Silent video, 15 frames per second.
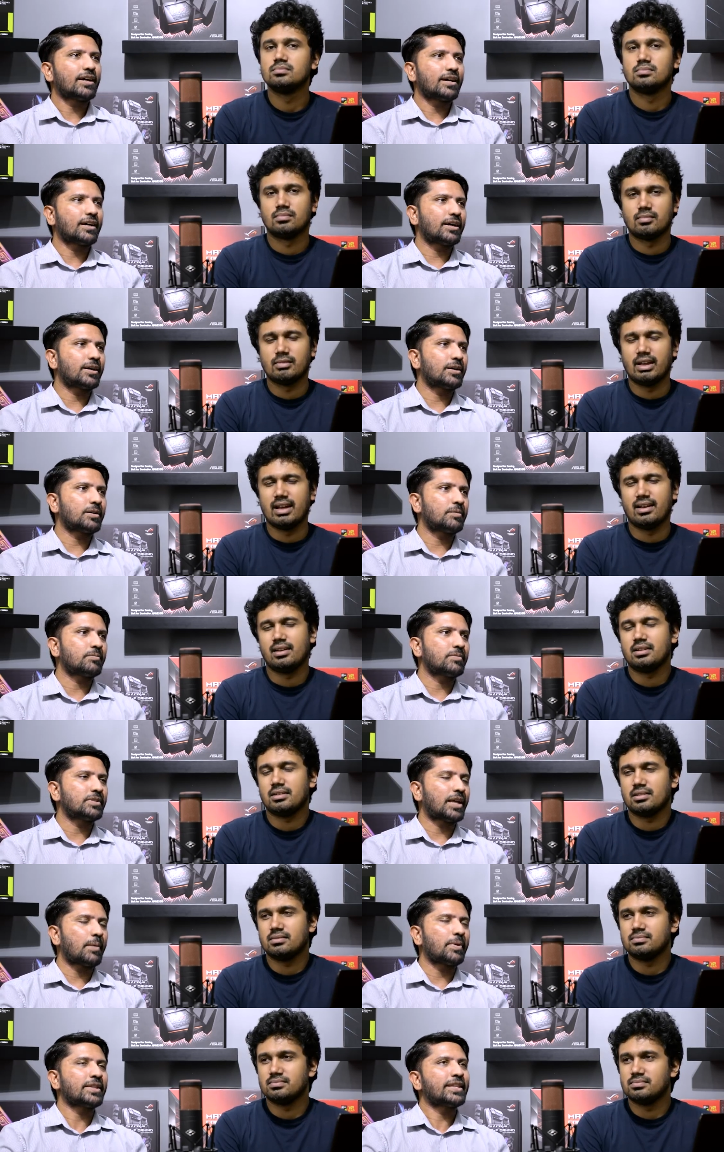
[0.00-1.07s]
Speaker 1: Um, yeah.
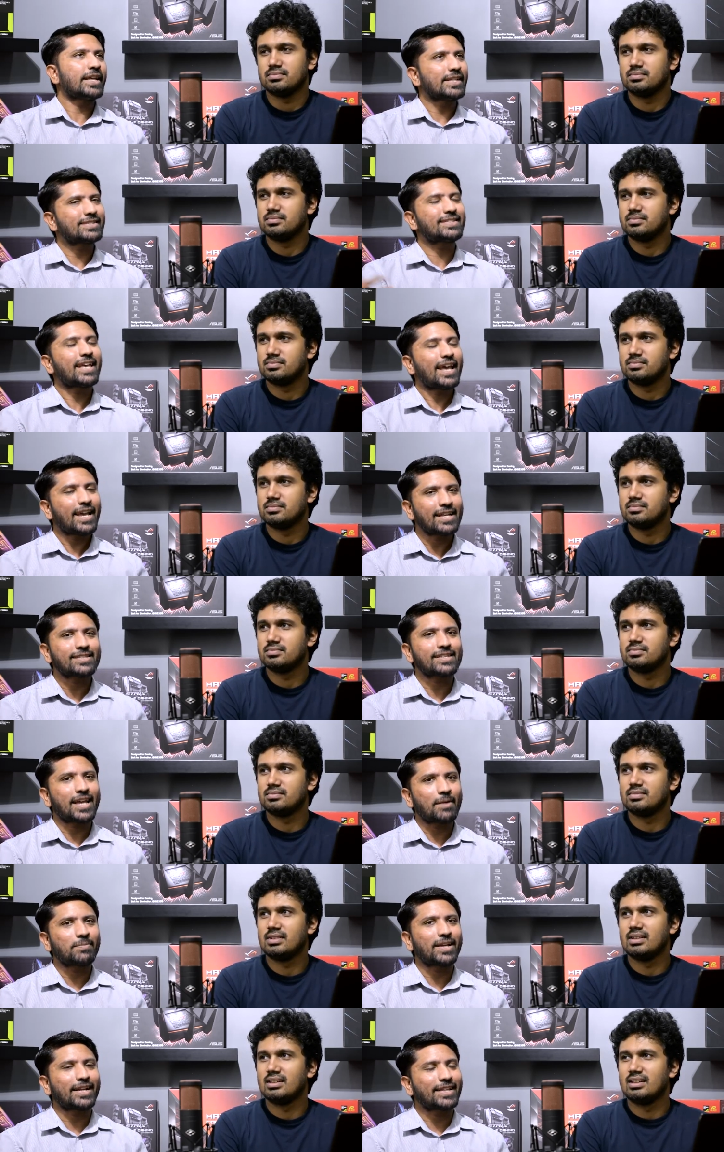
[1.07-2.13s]
I mean, they say
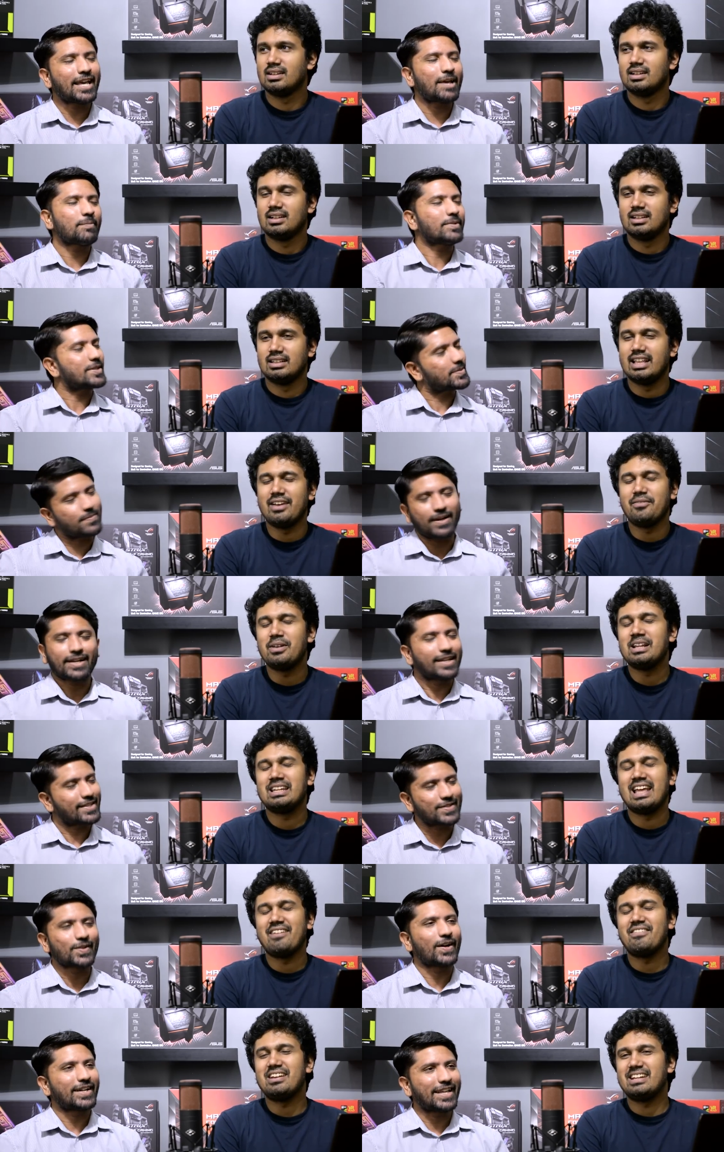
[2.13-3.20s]
it's aimed at gamers, they but will,
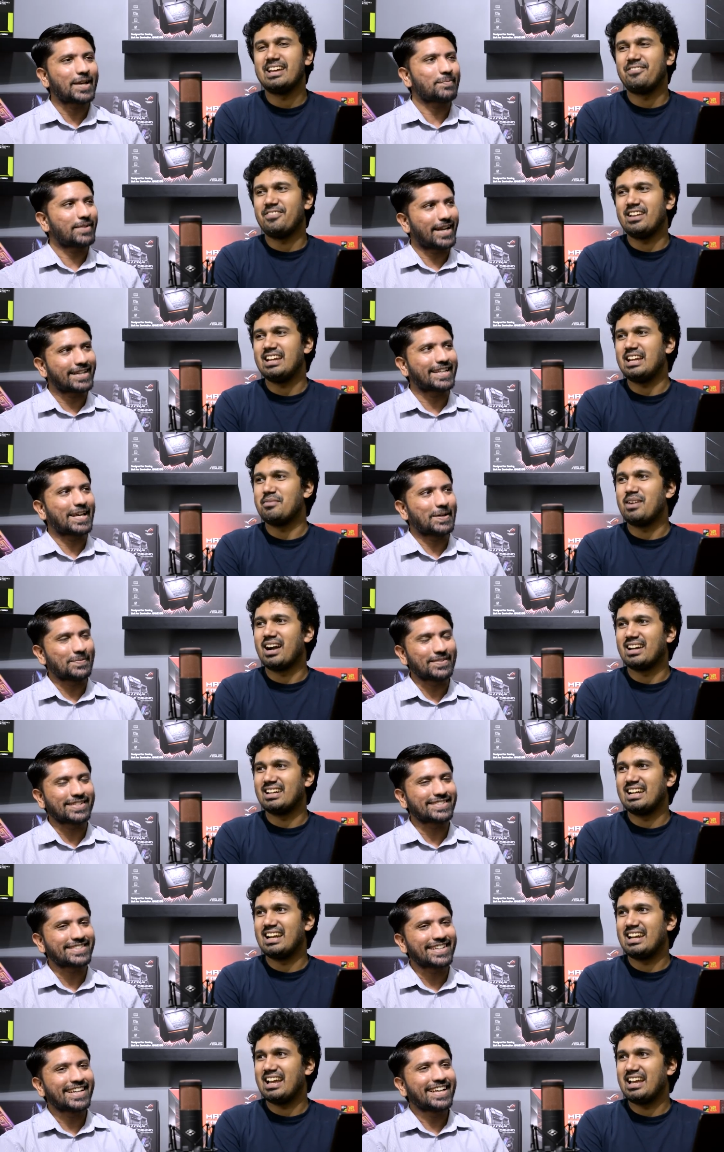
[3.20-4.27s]
it's they not will aimed definitely at
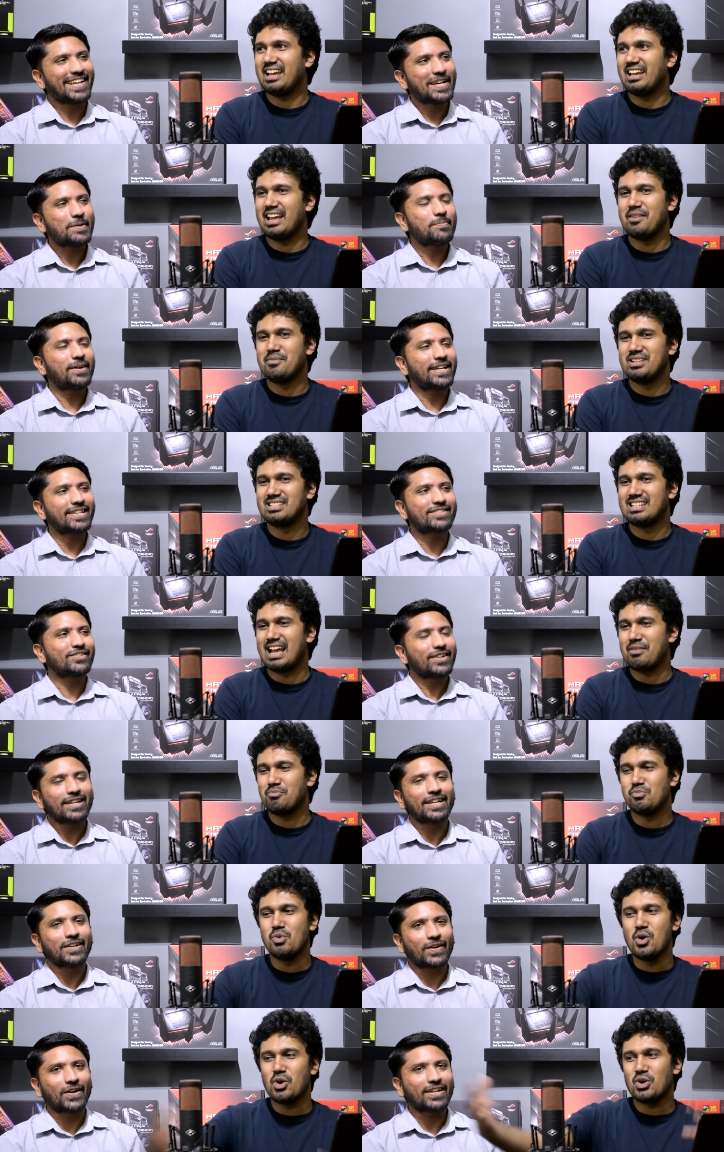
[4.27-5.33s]
marketed at gamers. But it's
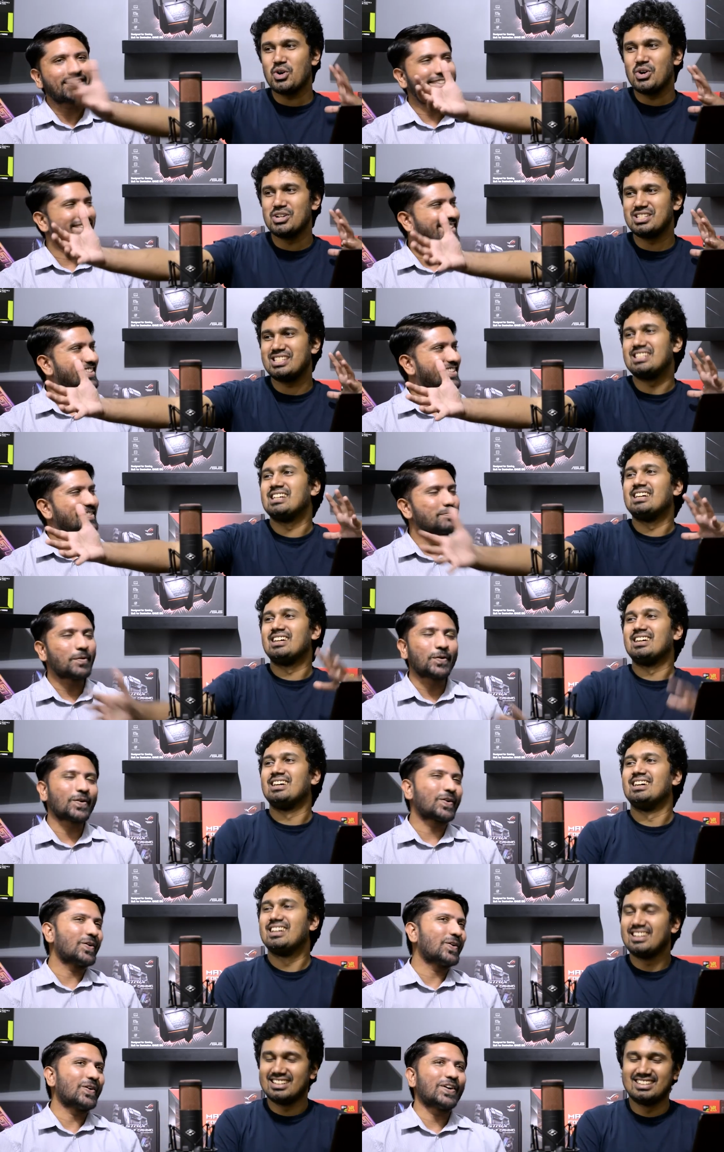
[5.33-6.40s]
really more cores,
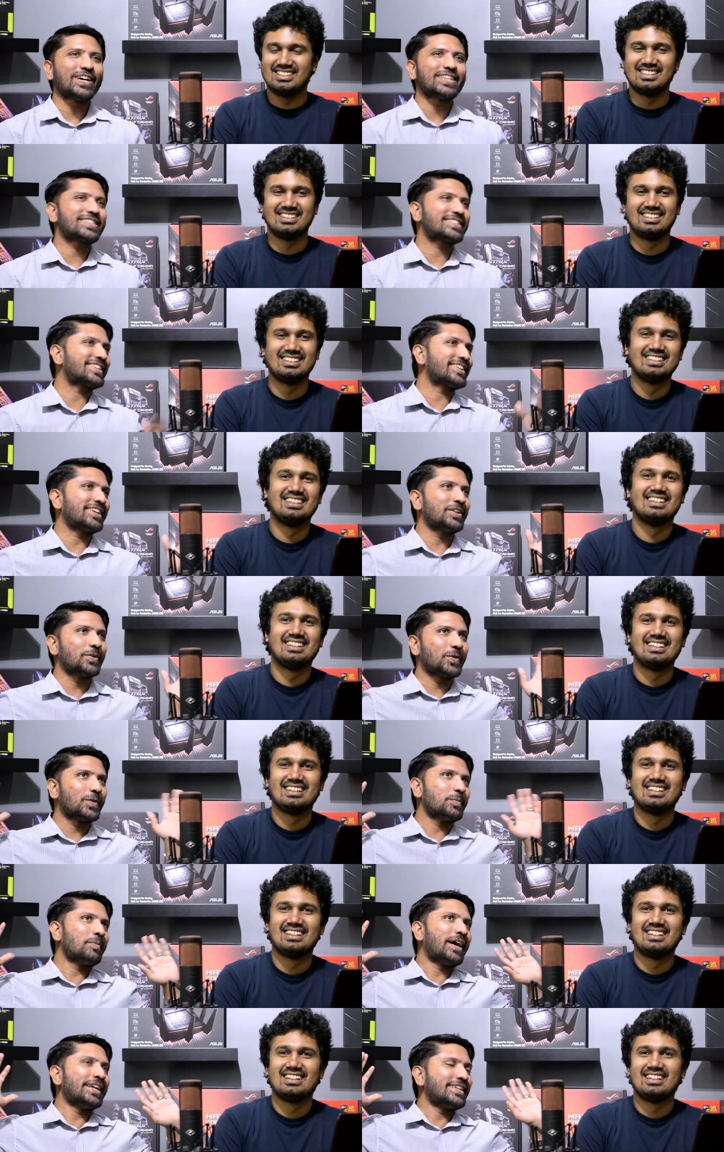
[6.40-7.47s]
more cores. You
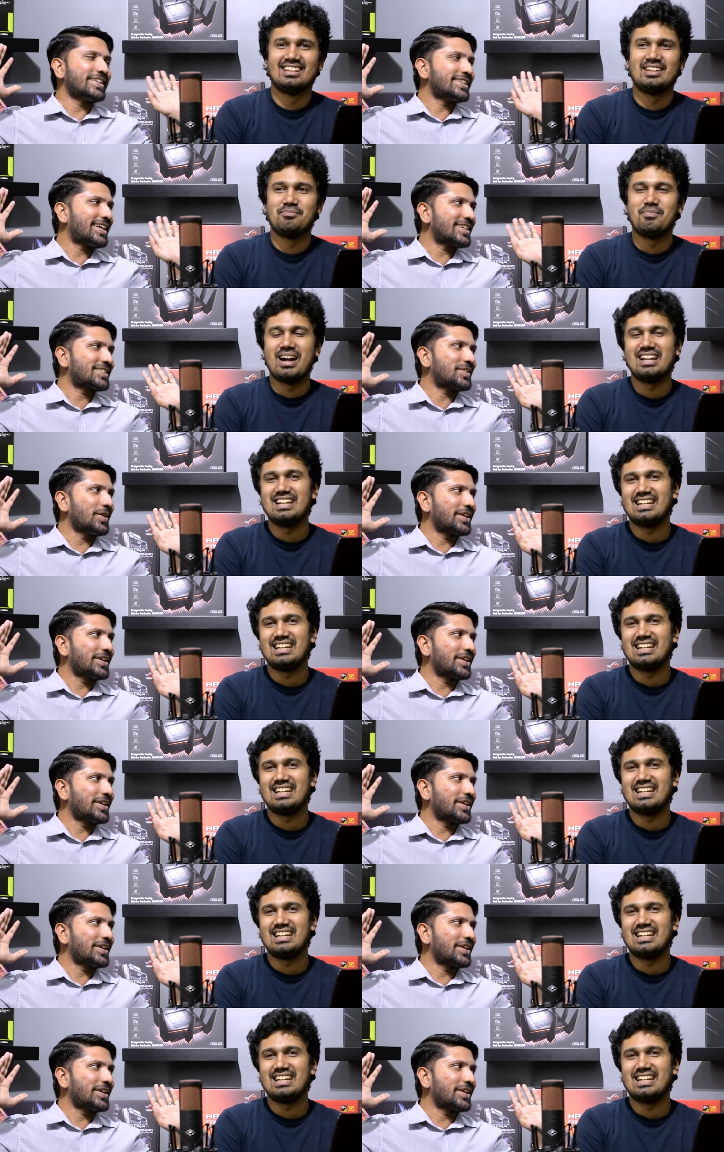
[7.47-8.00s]
know, multitasking